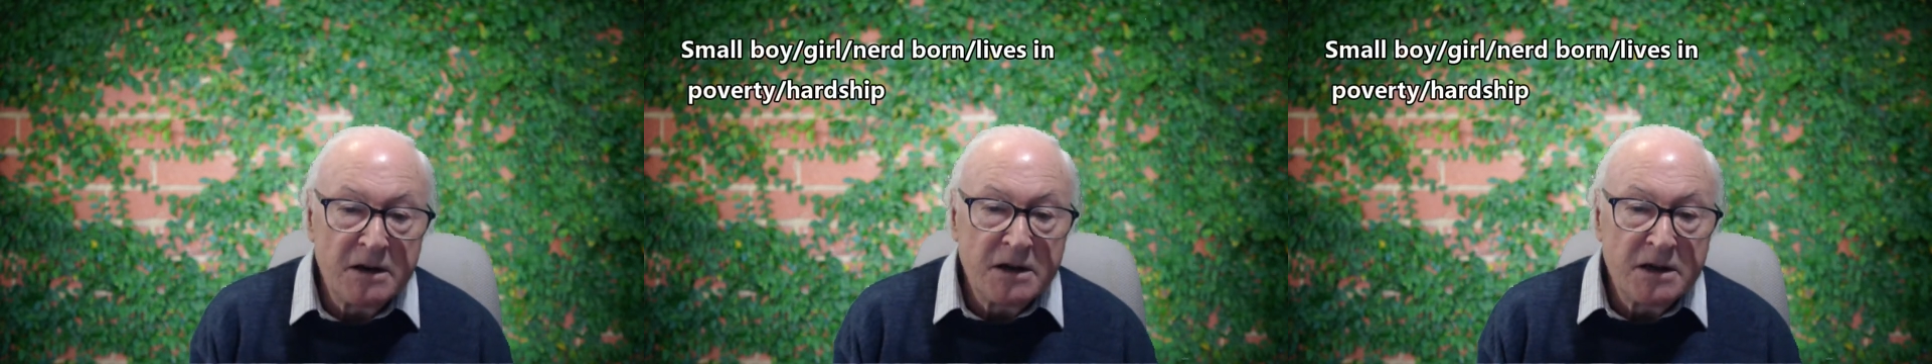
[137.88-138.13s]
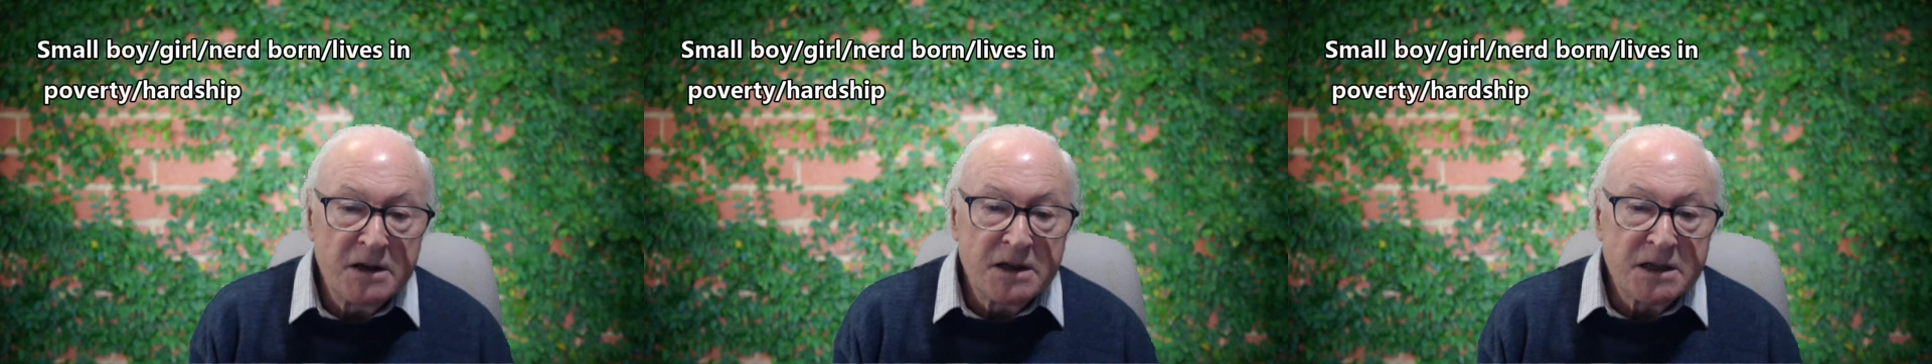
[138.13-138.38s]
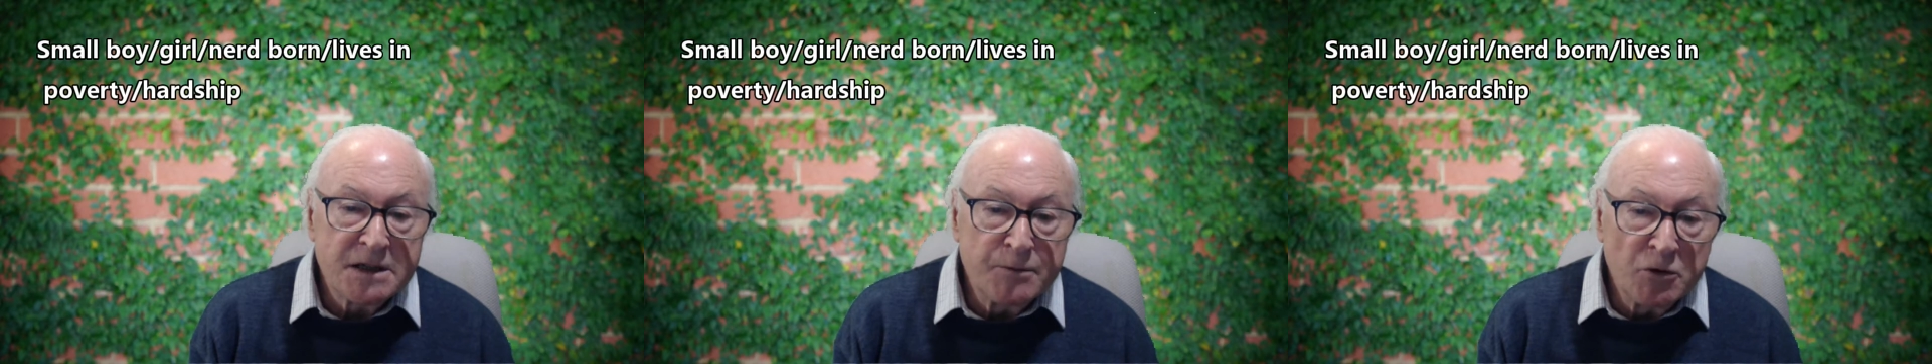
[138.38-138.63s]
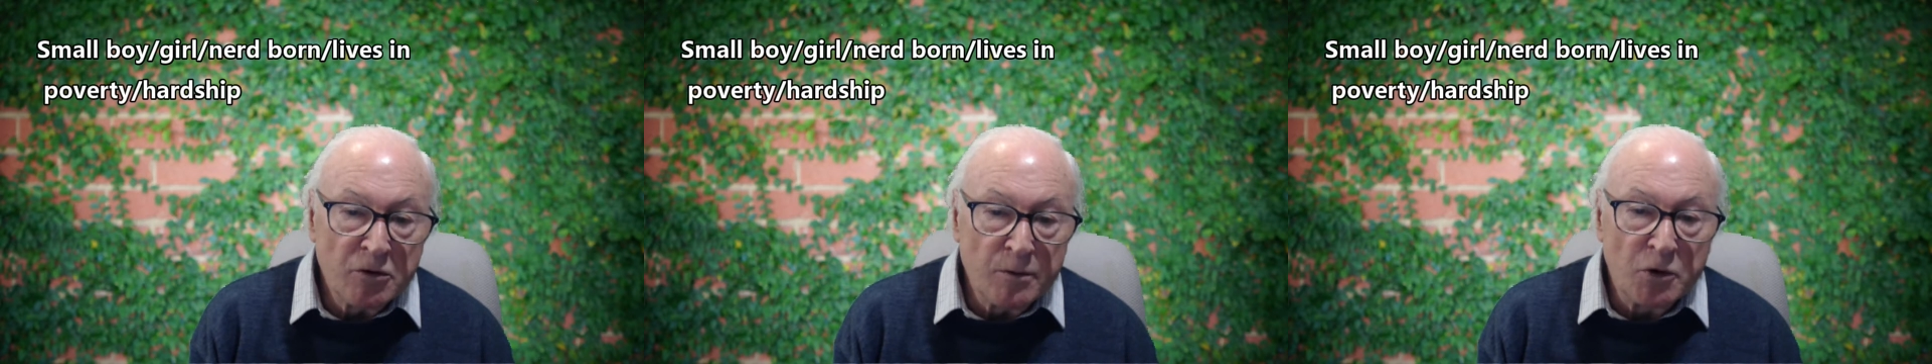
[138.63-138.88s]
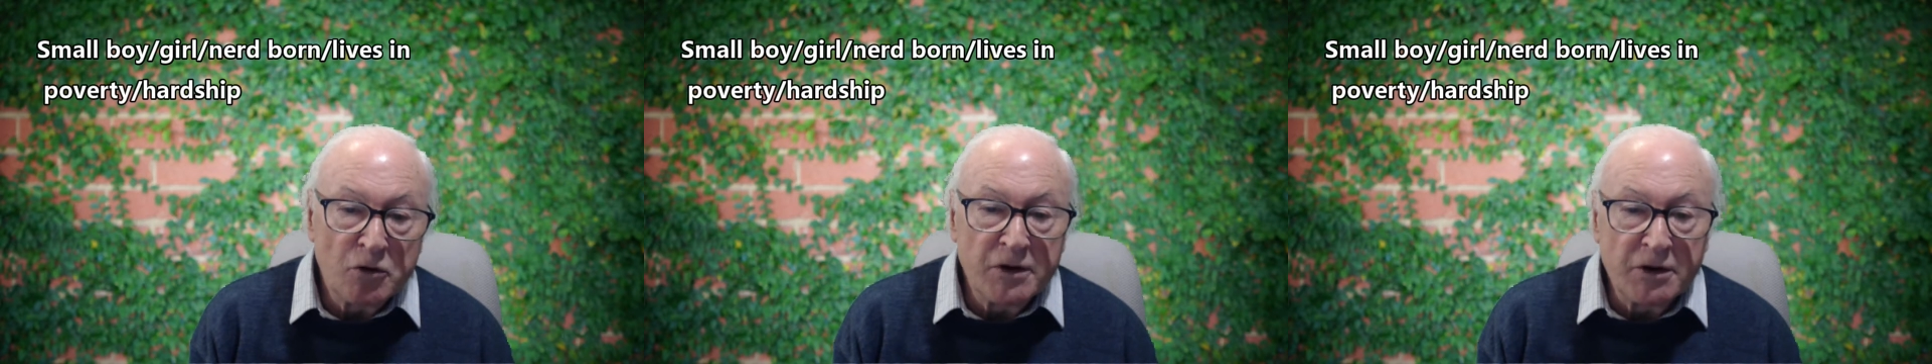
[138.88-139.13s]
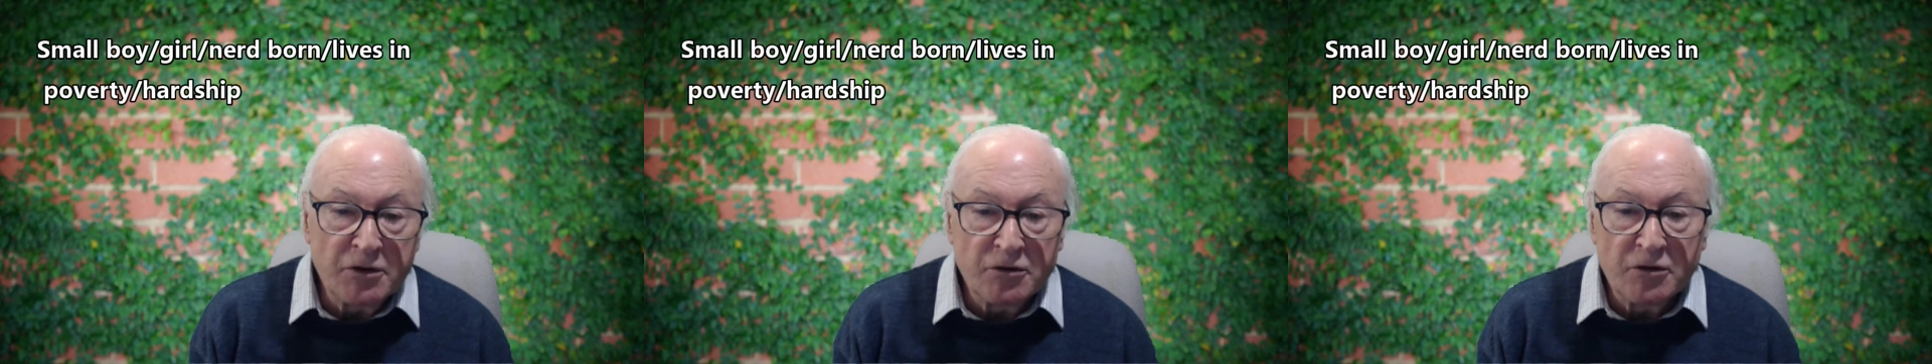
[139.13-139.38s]
small boy,
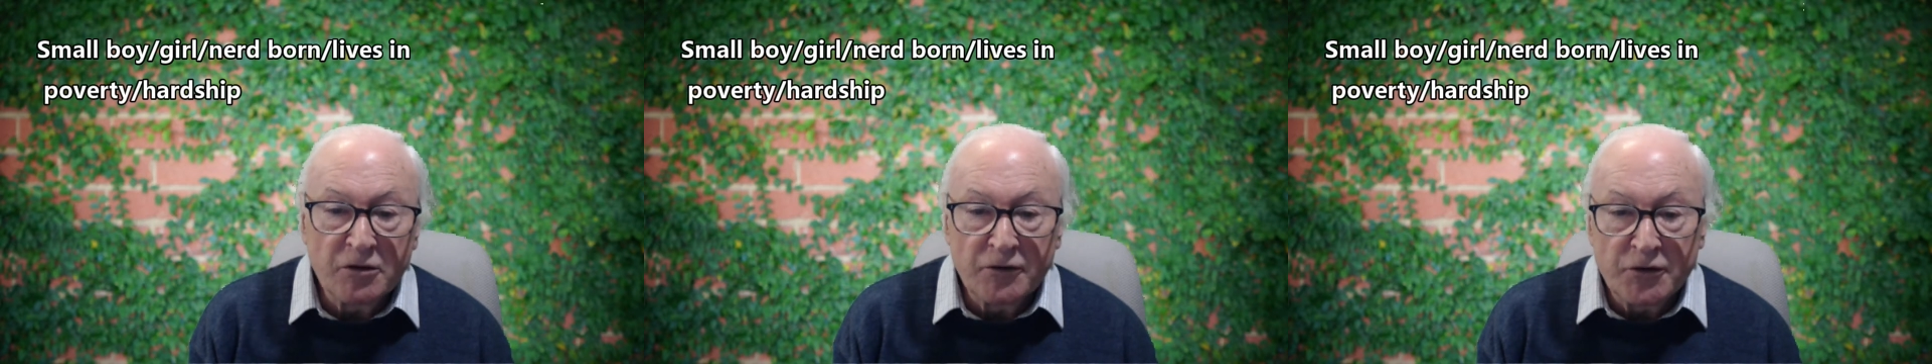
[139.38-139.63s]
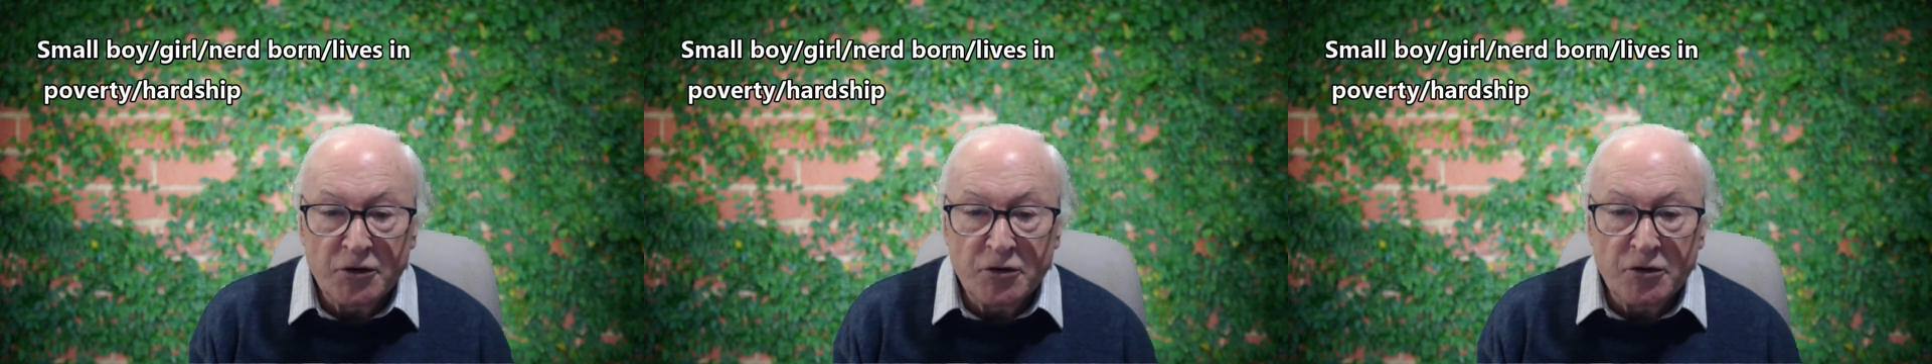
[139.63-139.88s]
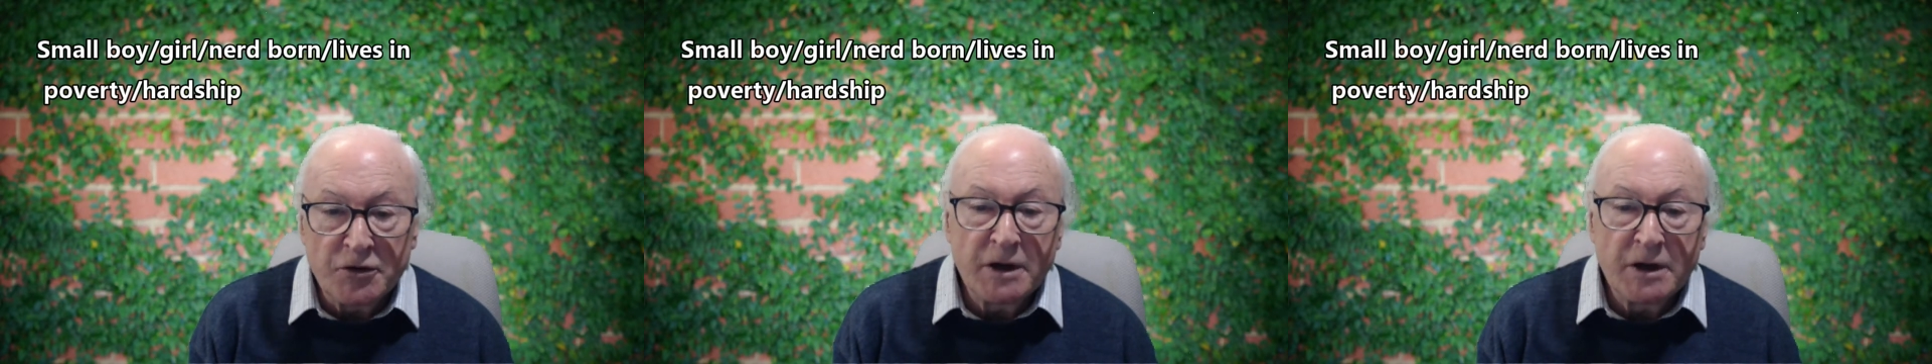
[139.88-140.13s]
girl, nerd,